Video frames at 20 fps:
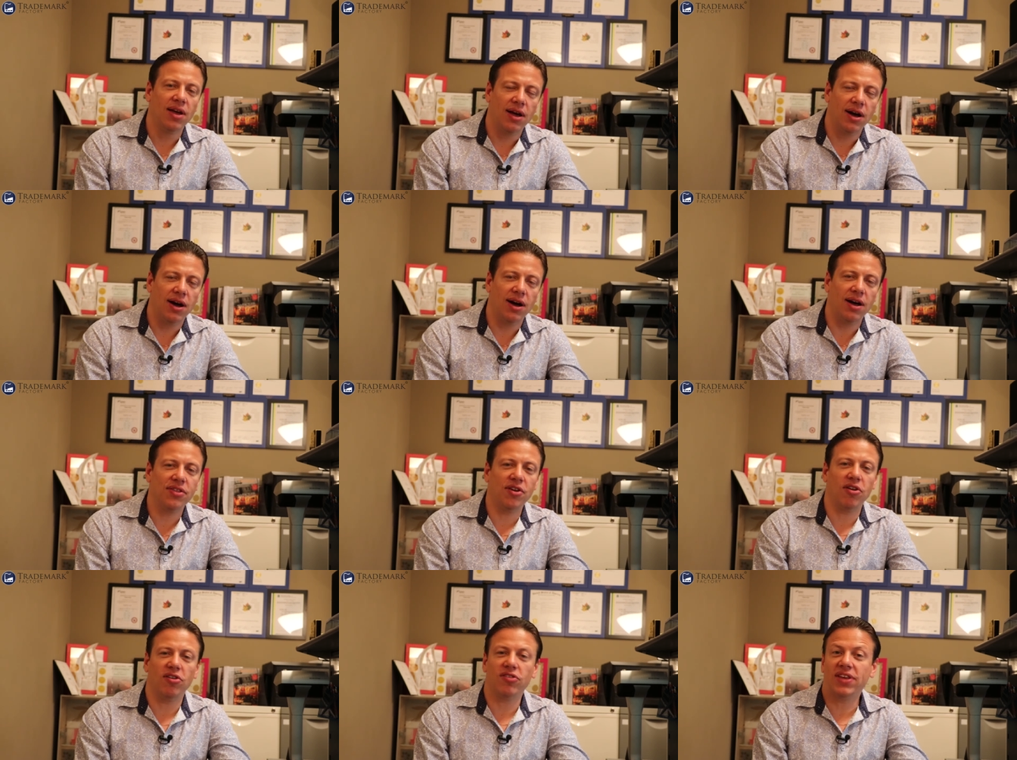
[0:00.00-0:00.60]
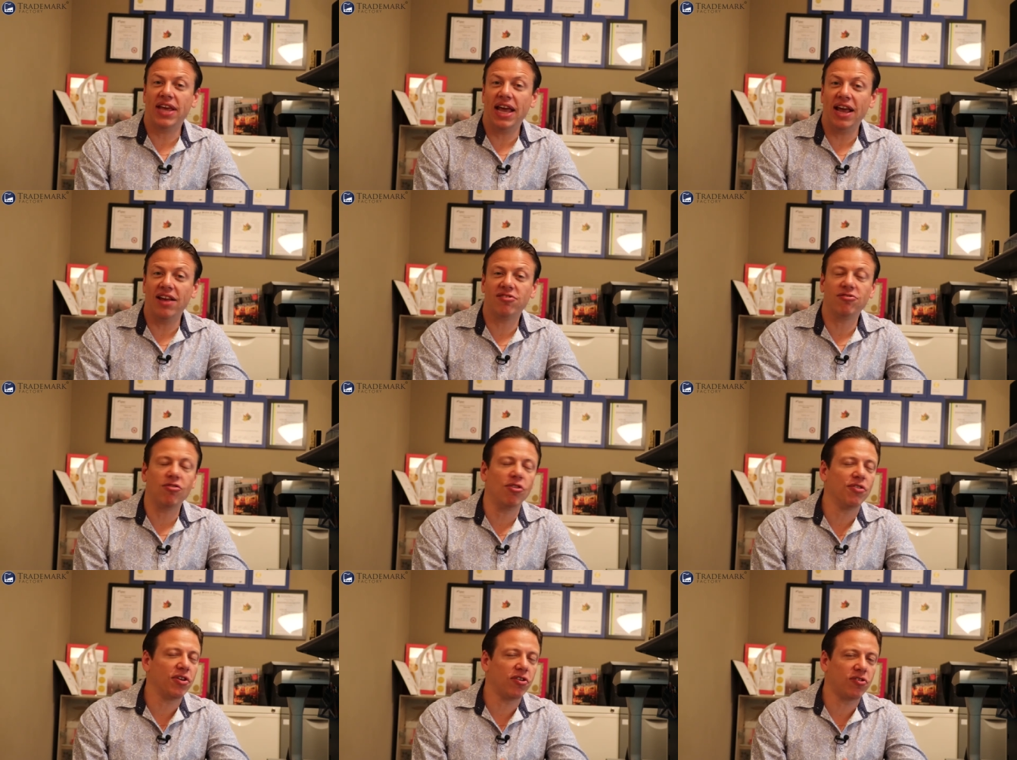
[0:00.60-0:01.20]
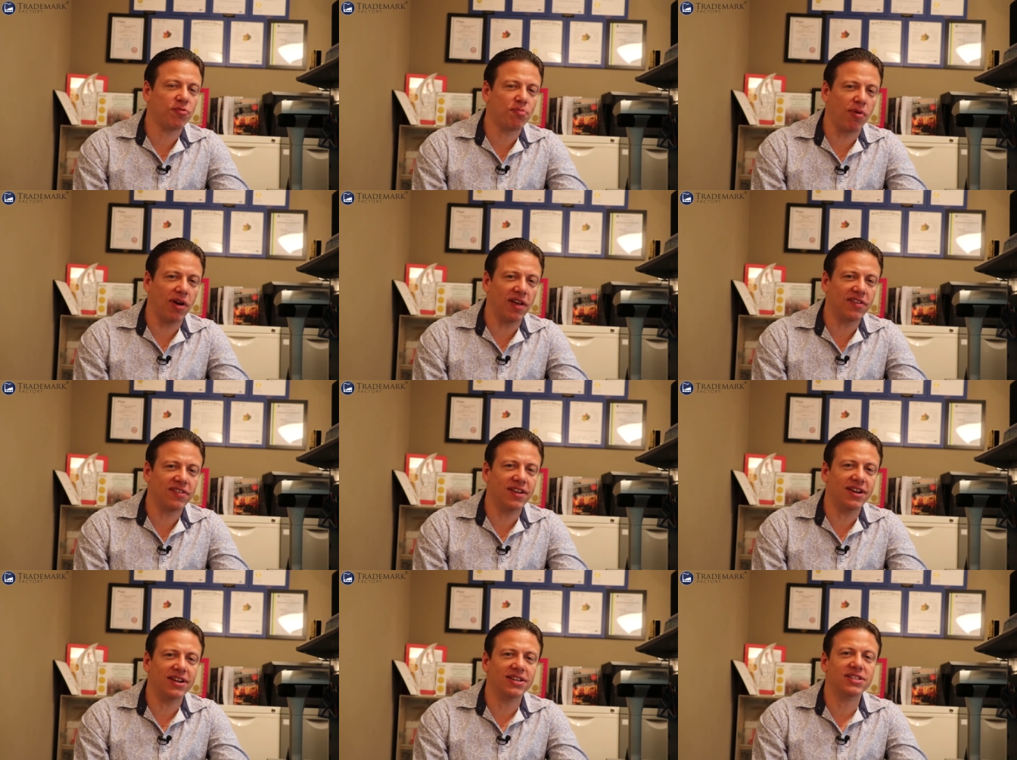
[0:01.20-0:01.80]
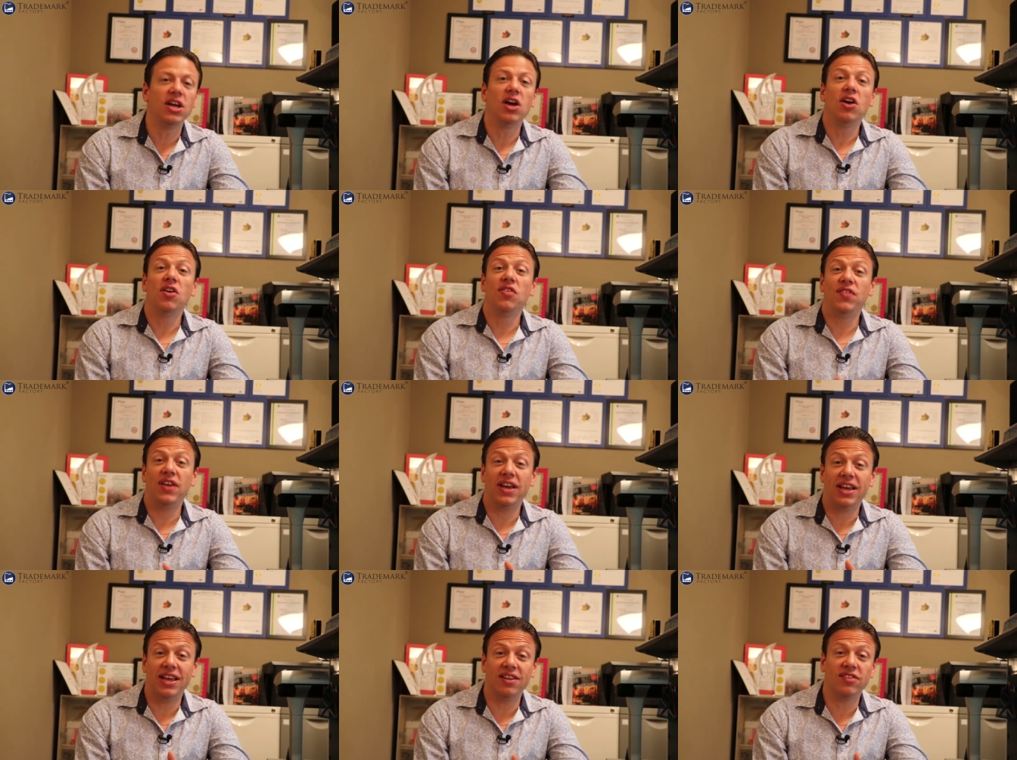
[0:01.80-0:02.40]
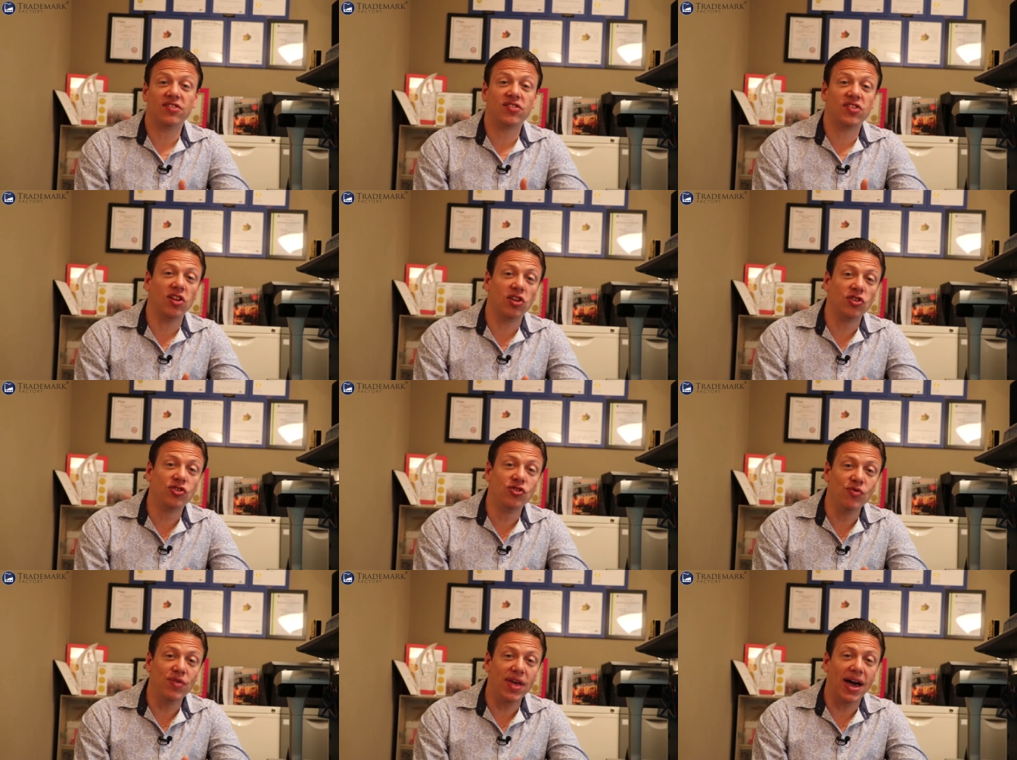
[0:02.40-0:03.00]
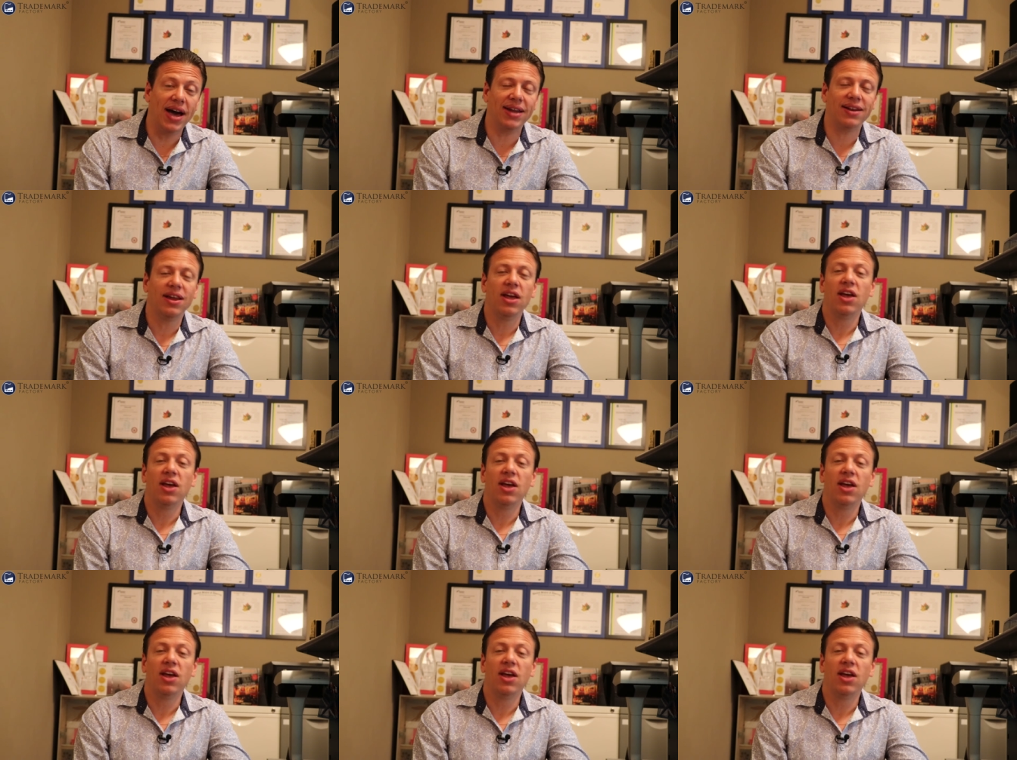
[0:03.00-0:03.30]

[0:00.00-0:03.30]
Uh, there's case law, there's precedent. They can still do that.